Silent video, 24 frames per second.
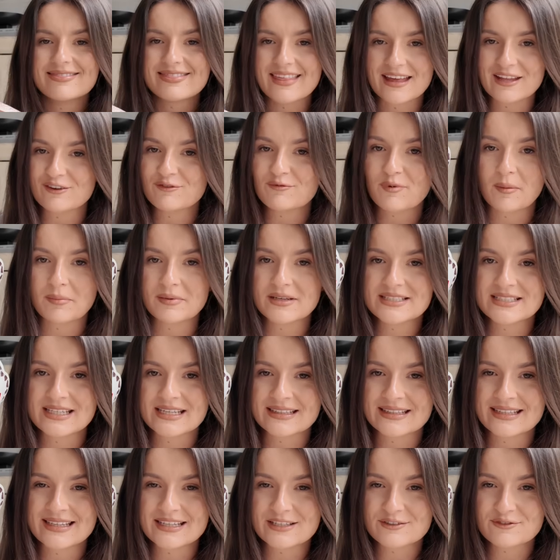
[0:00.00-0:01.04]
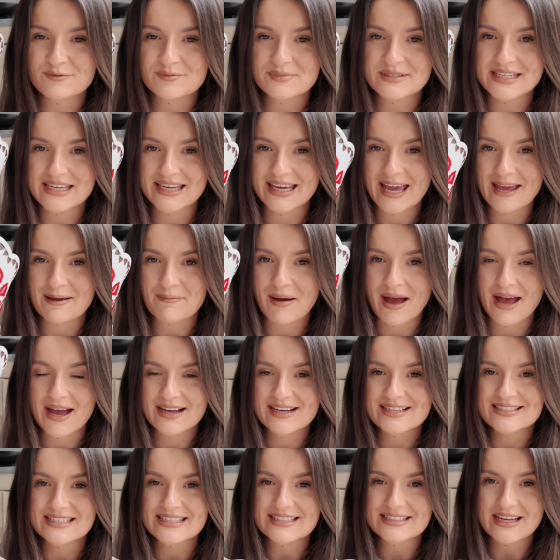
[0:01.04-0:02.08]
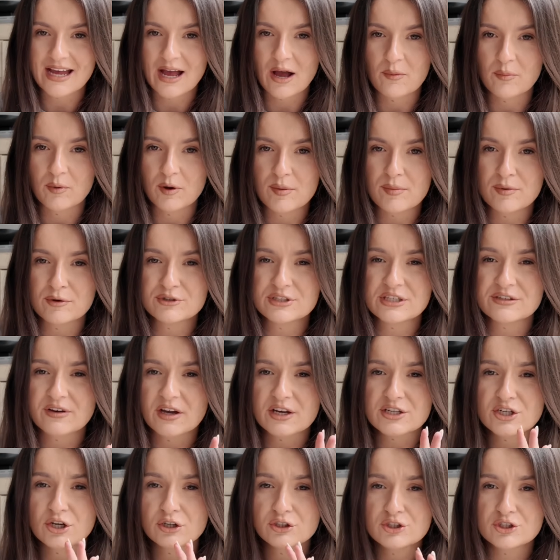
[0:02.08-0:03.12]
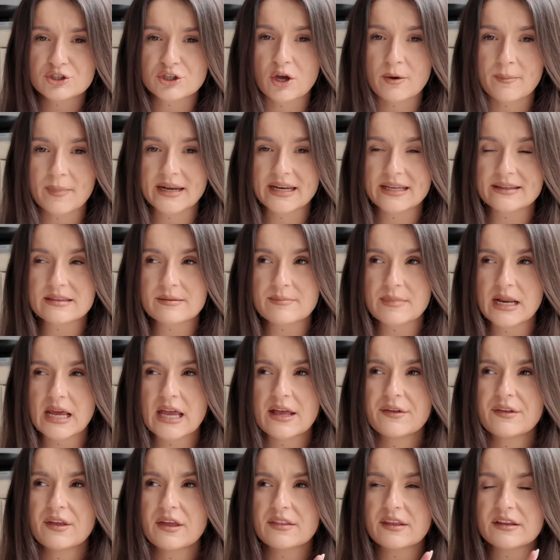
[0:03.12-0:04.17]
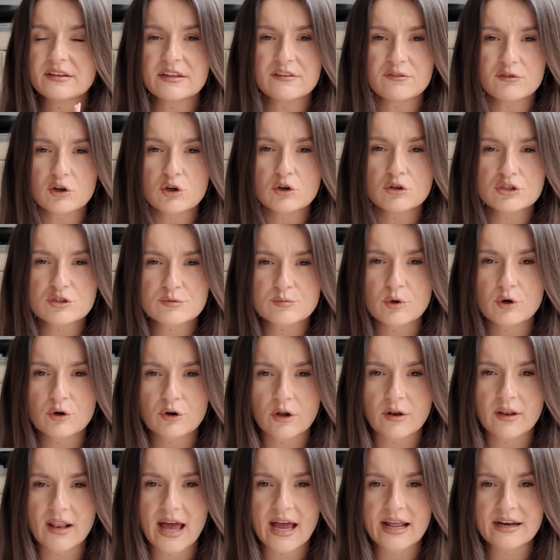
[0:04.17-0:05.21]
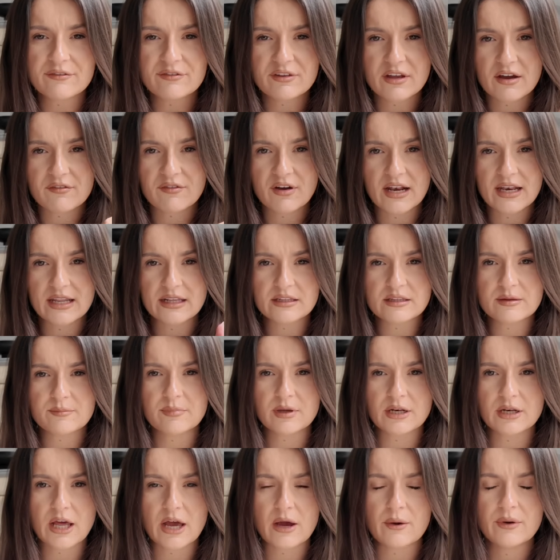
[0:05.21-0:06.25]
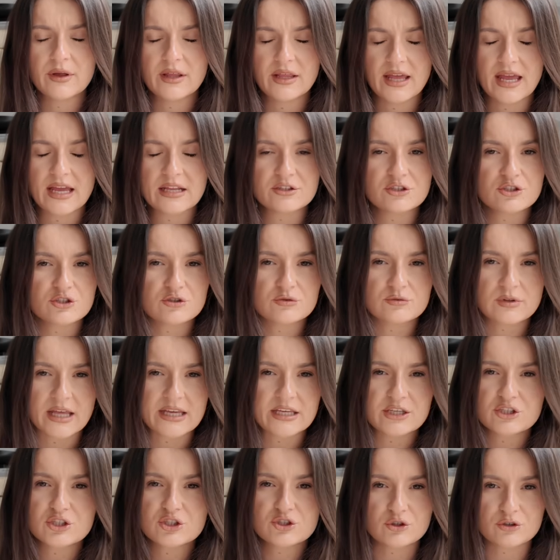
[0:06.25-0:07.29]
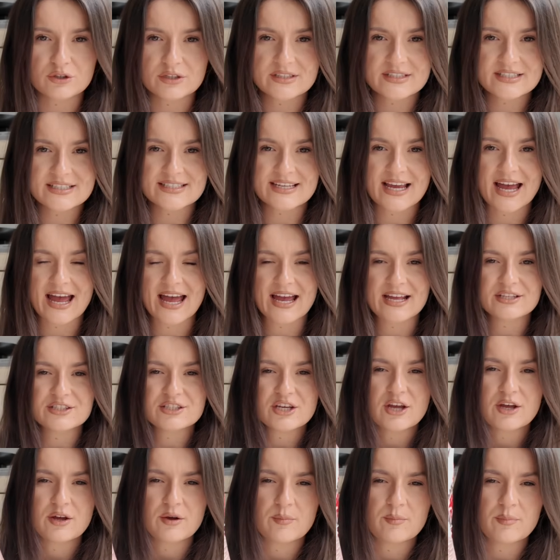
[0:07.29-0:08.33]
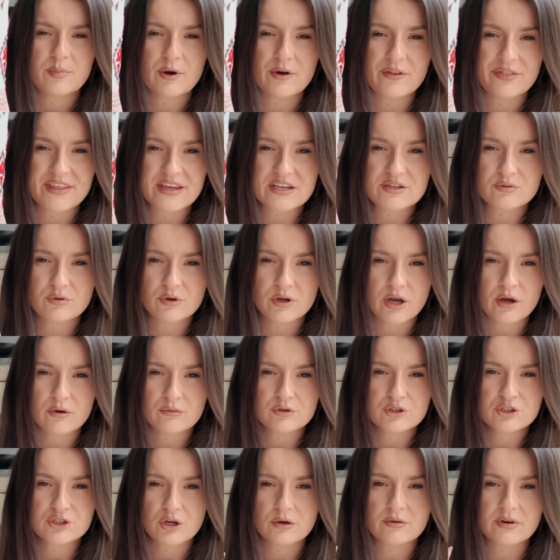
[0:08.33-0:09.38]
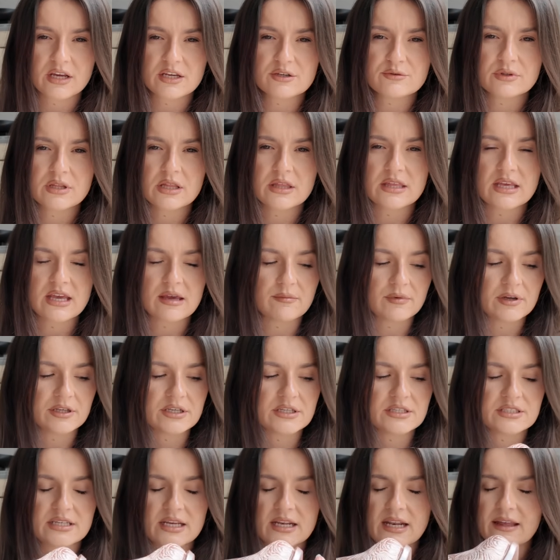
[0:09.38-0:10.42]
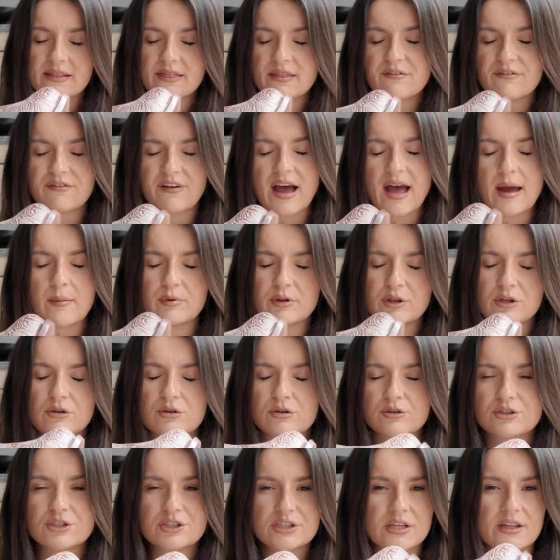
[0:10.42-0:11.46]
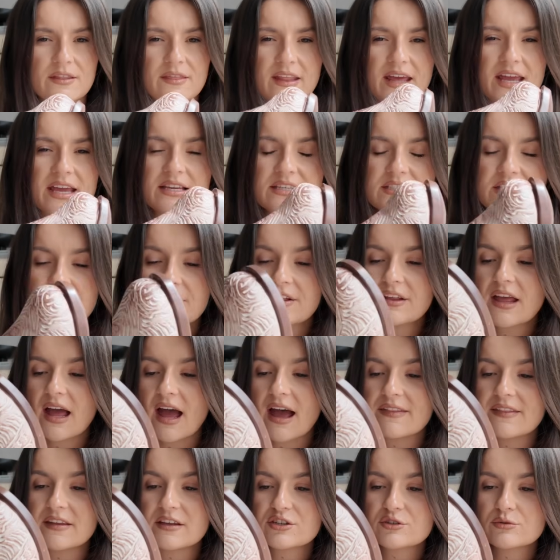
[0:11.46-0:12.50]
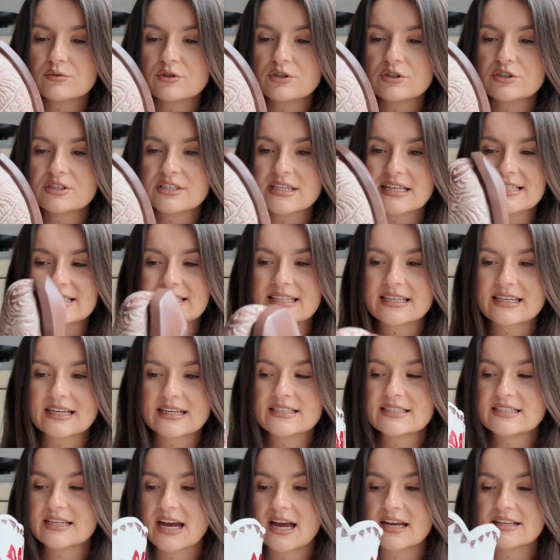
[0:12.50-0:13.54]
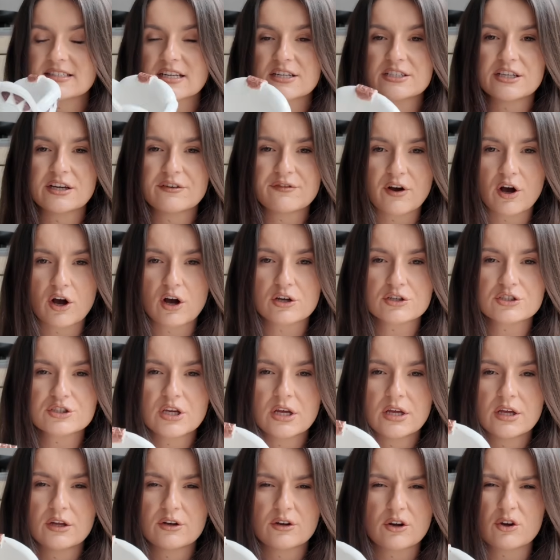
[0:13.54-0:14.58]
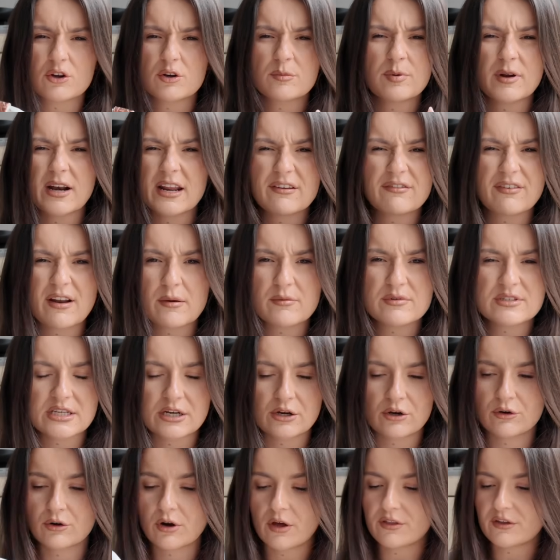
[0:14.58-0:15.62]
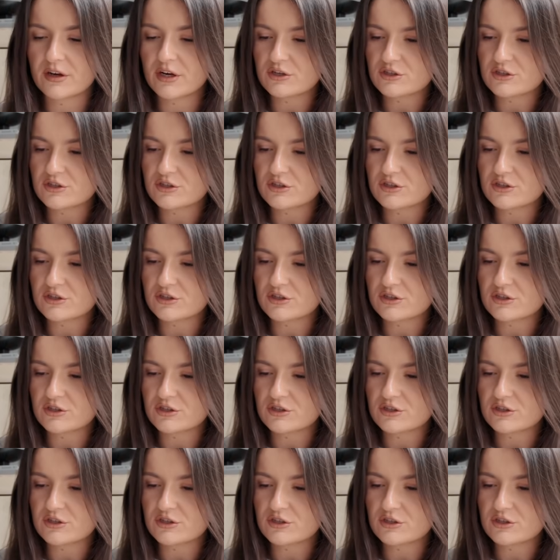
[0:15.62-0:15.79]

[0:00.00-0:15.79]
Then you've probably seen these from TK Maxx, these cowboy boots. You've actually got so many at the minute. I think they've launched more online. If they have, I'll link them below, in like stunning designs. But this will go so nice with the theme. Can you see like the vibe with the cushion in this? And this was £16.99. It's actually a vase. I'm not going to put any flowers in it or nothing.